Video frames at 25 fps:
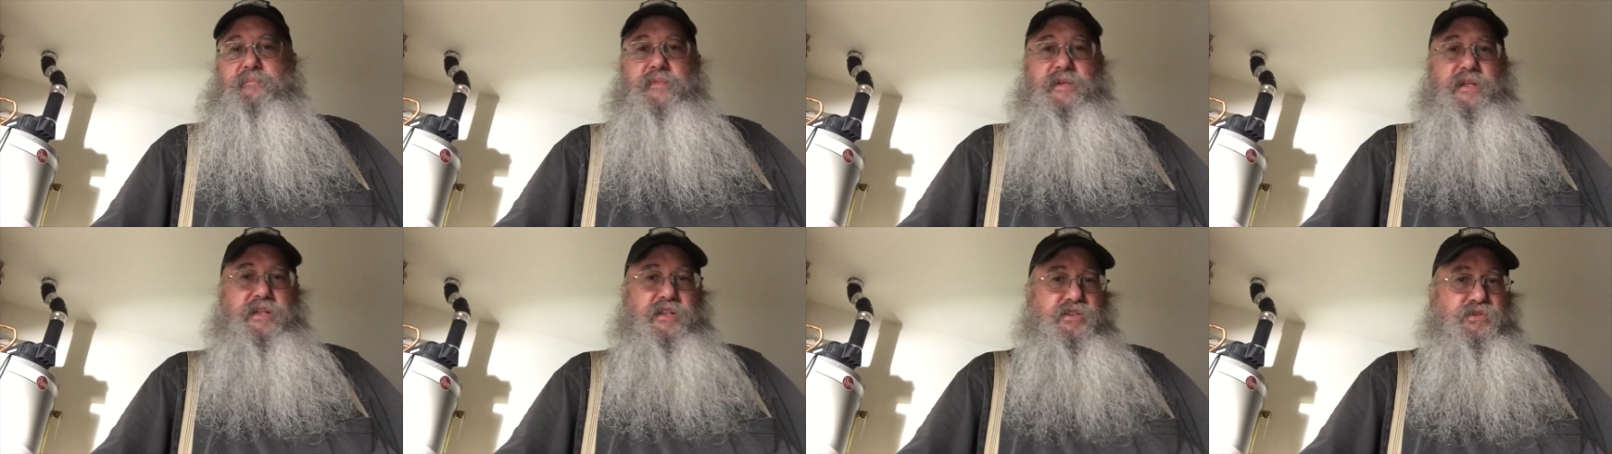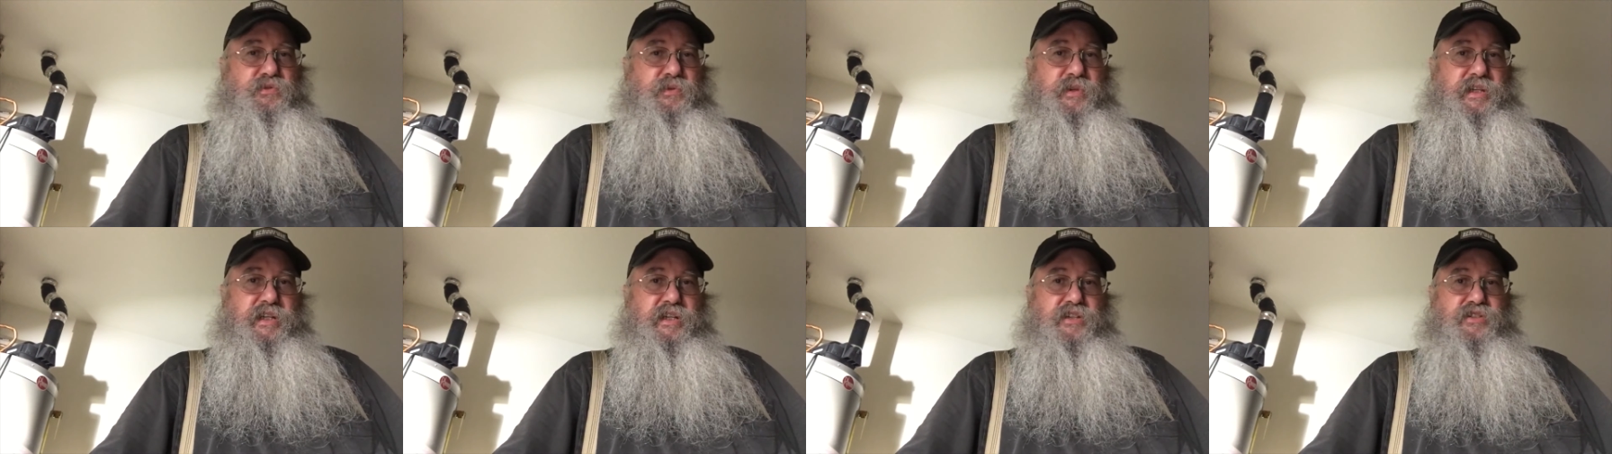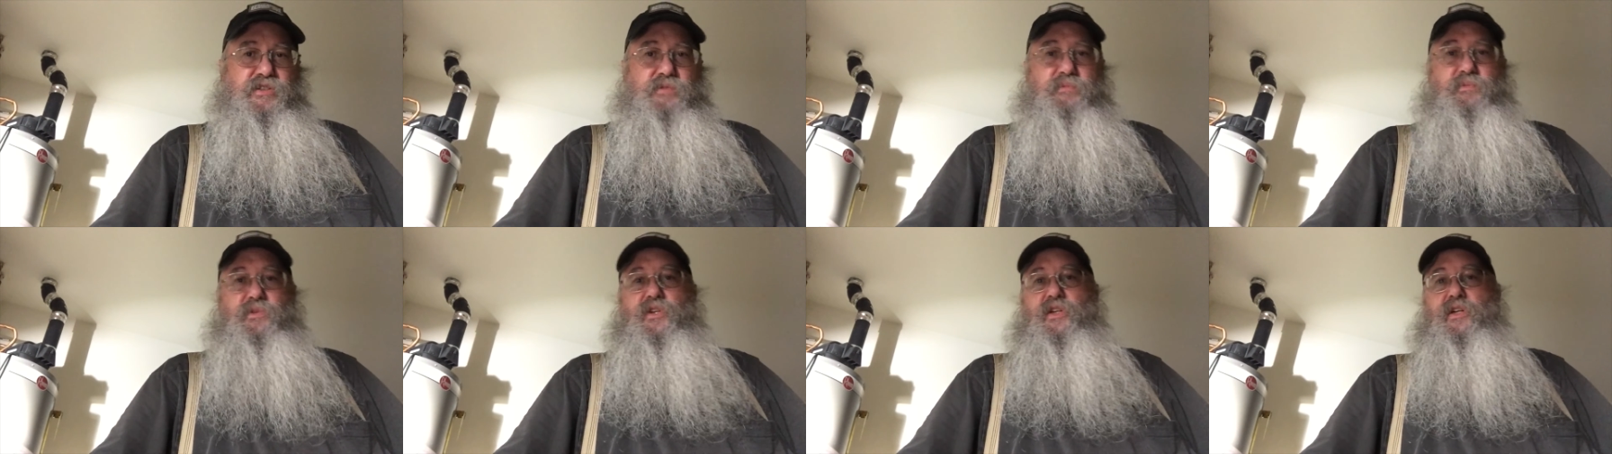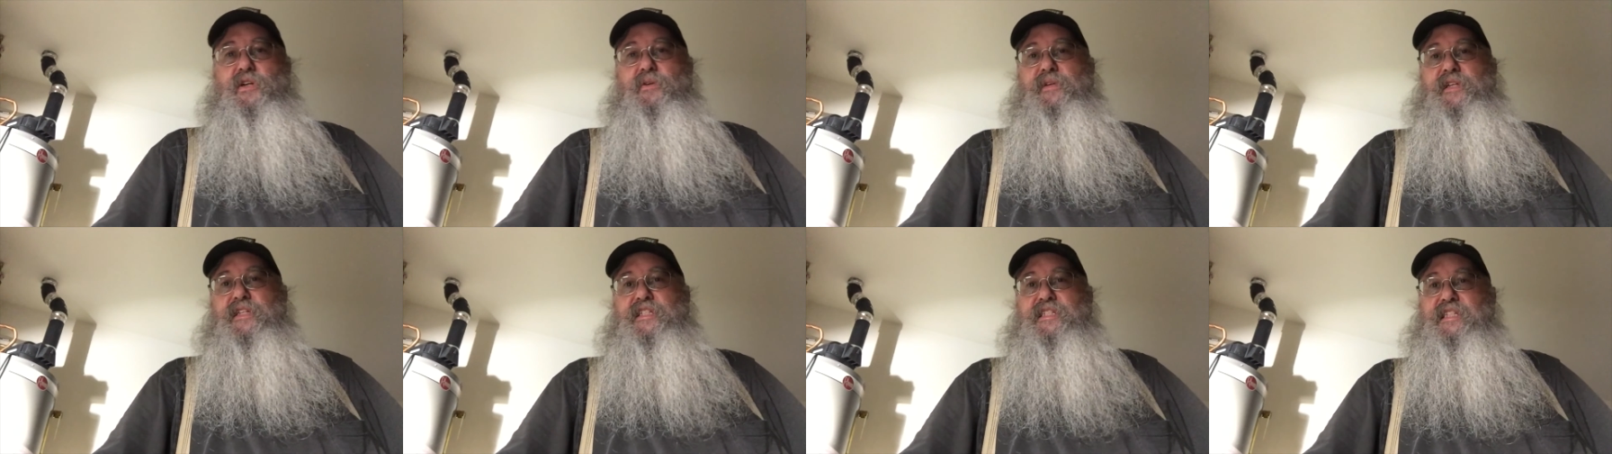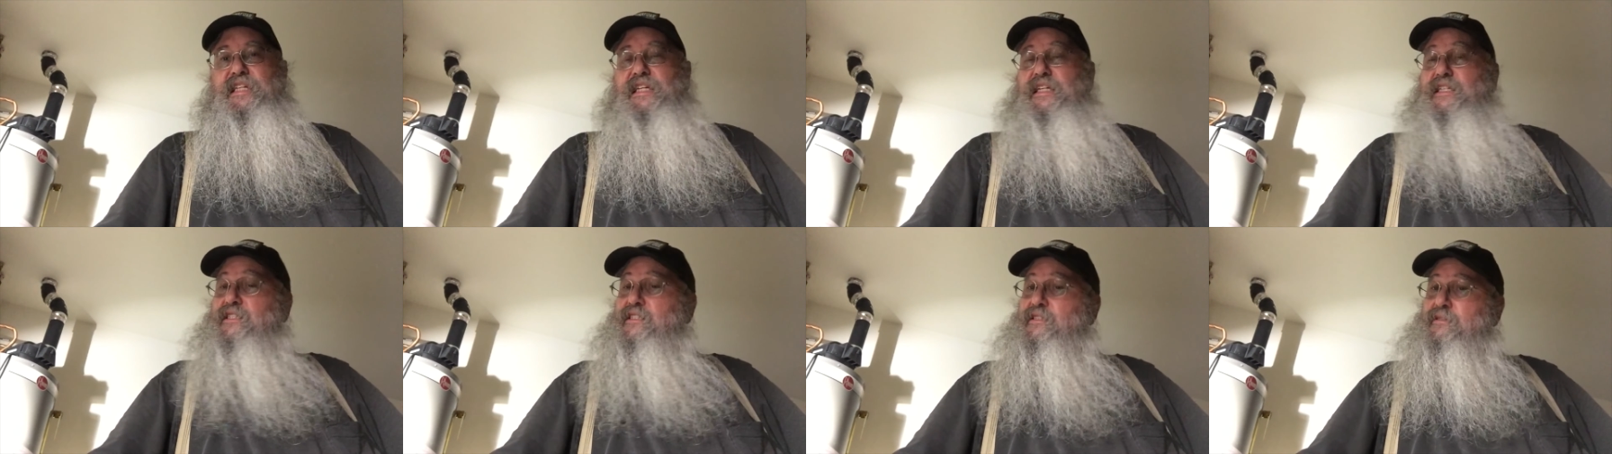And as Reed Desert Boy always
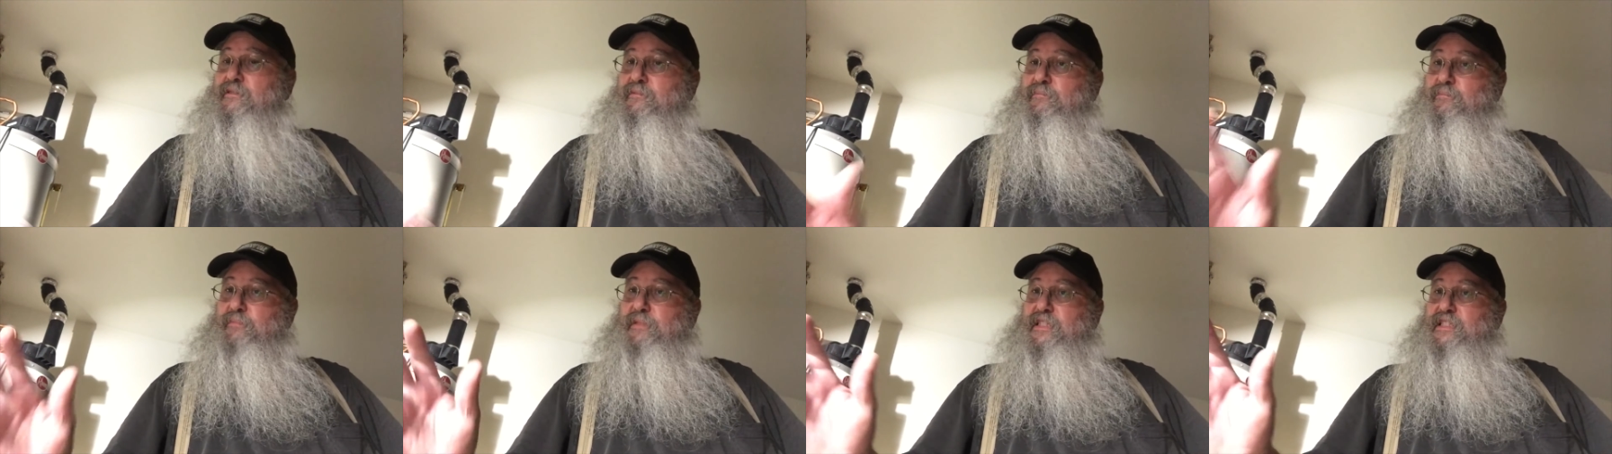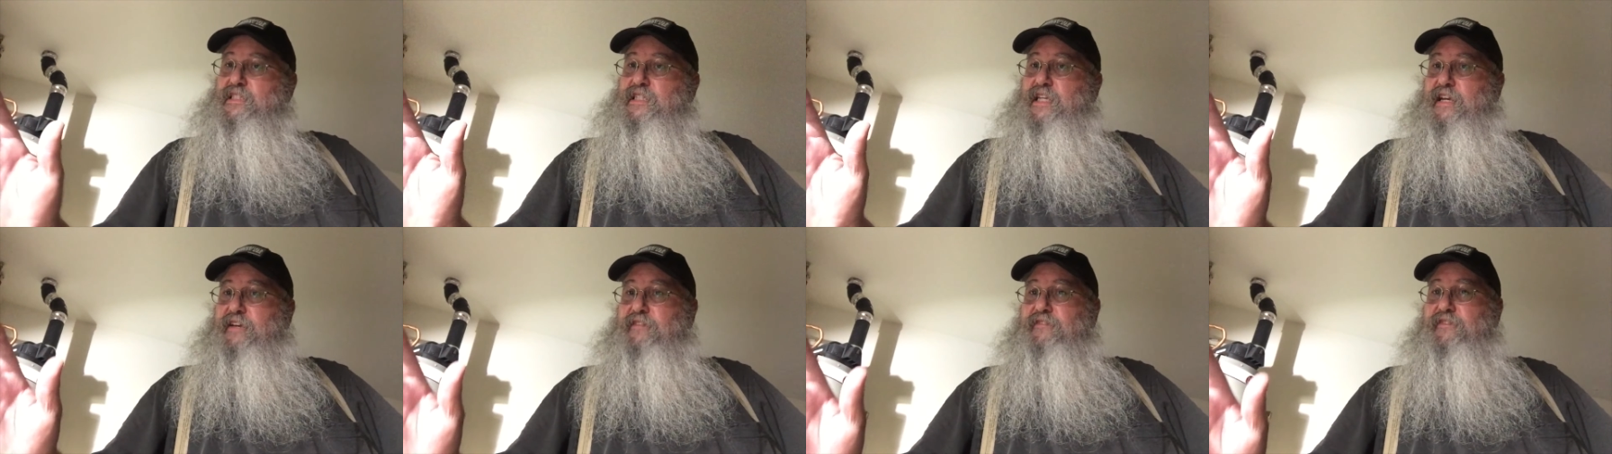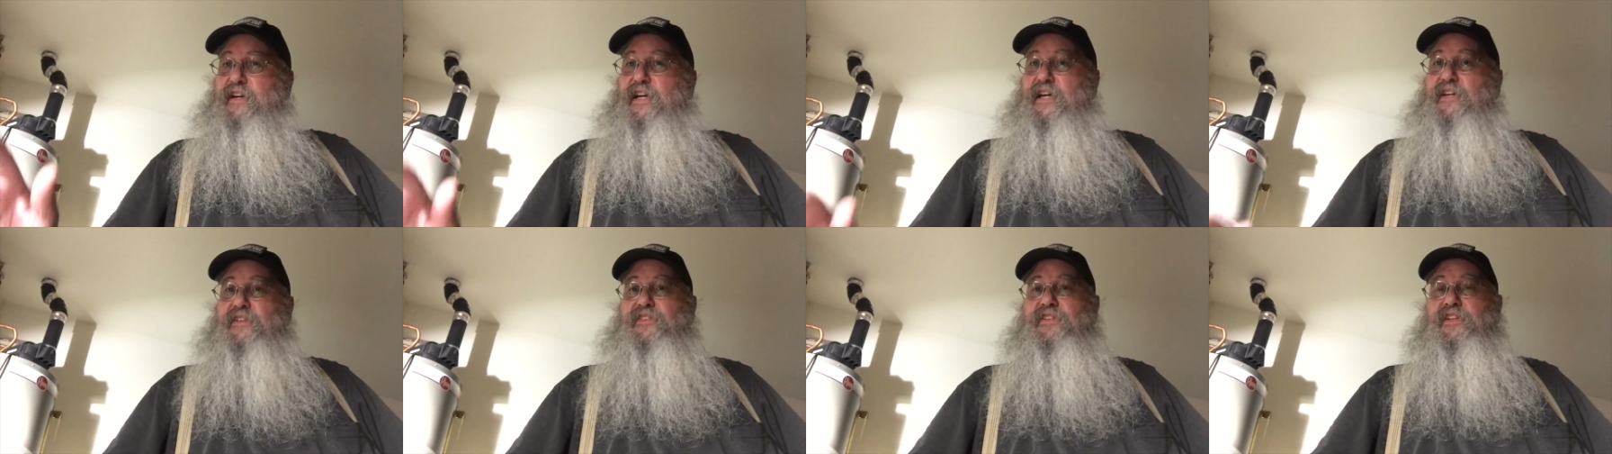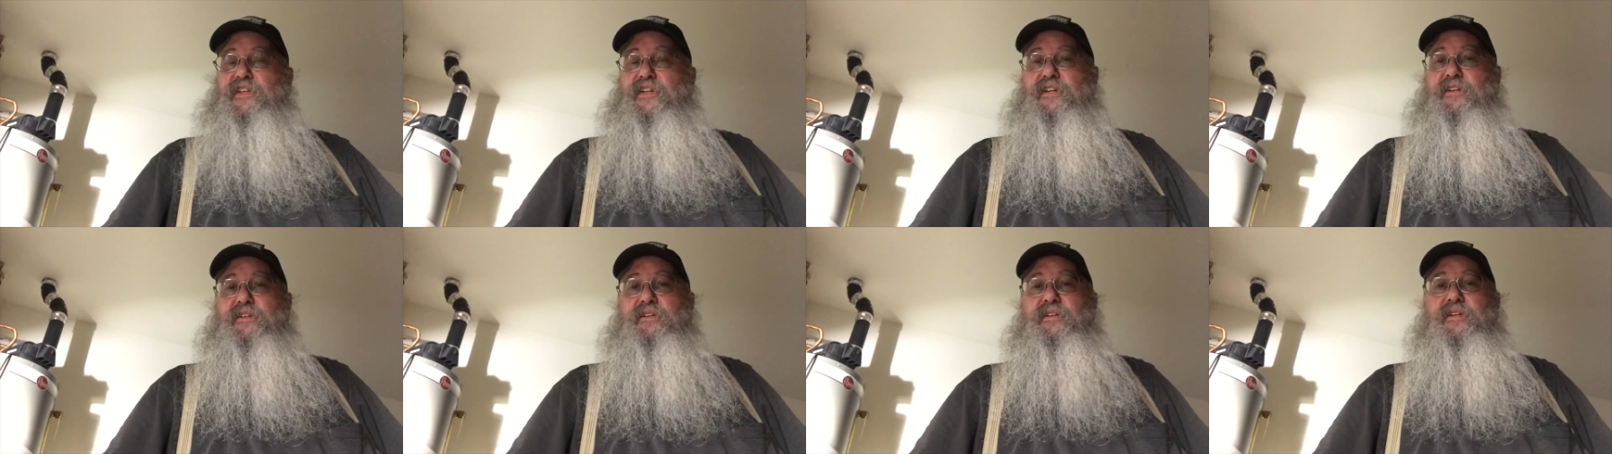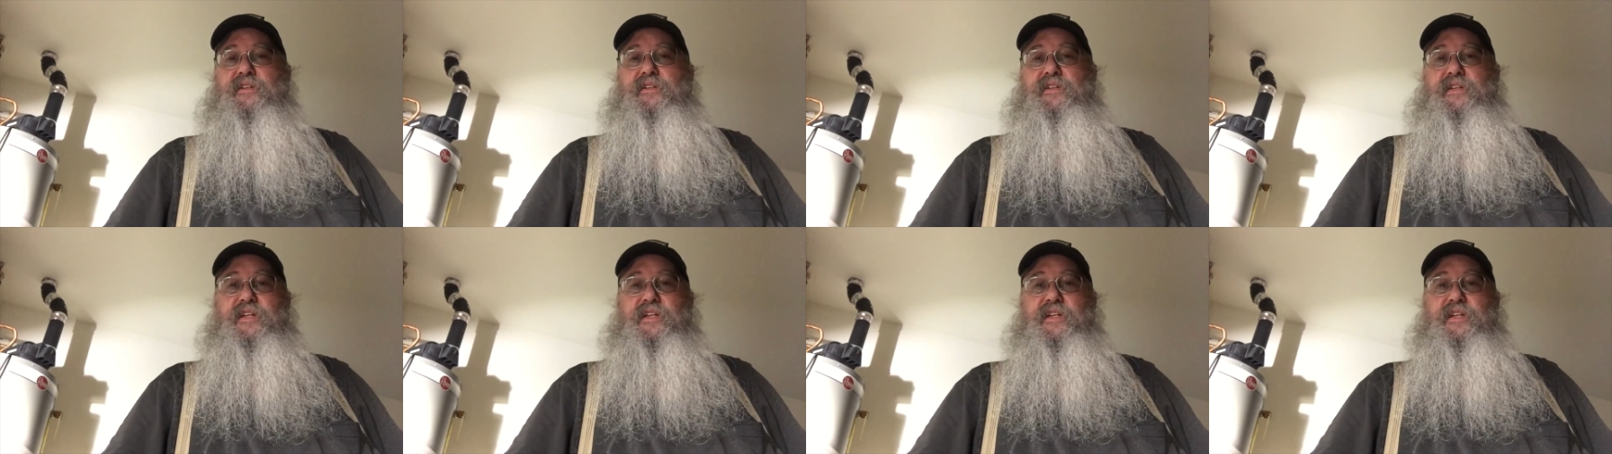says, be safe out there,